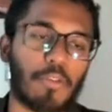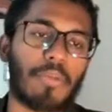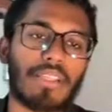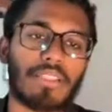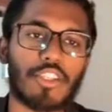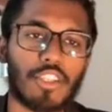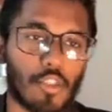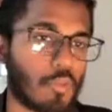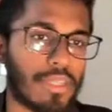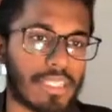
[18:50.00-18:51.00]
presentation,
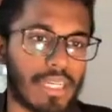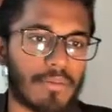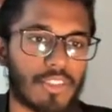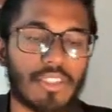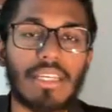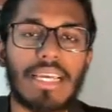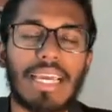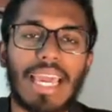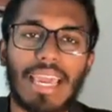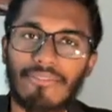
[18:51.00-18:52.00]
group discussion.
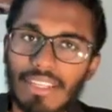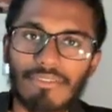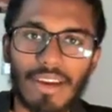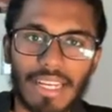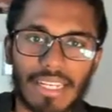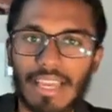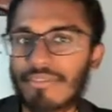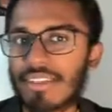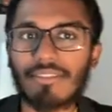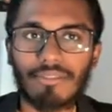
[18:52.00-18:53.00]
Every fine
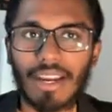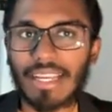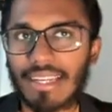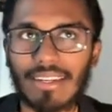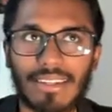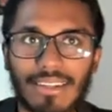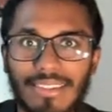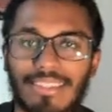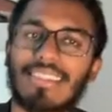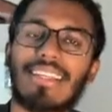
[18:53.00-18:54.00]
and
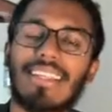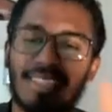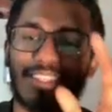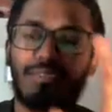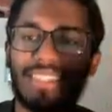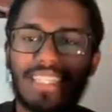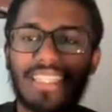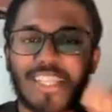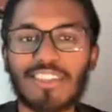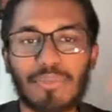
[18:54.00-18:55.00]
thinnest of the
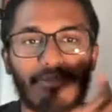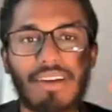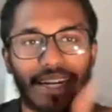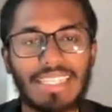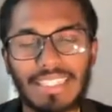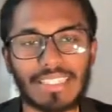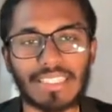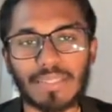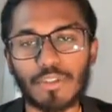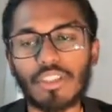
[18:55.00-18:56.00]
details you'll be finding in the
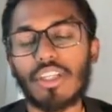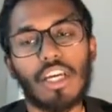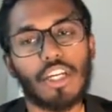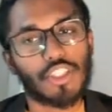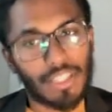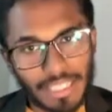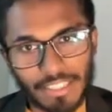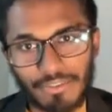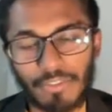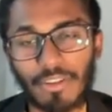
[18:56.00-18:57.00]
description. Surely refer for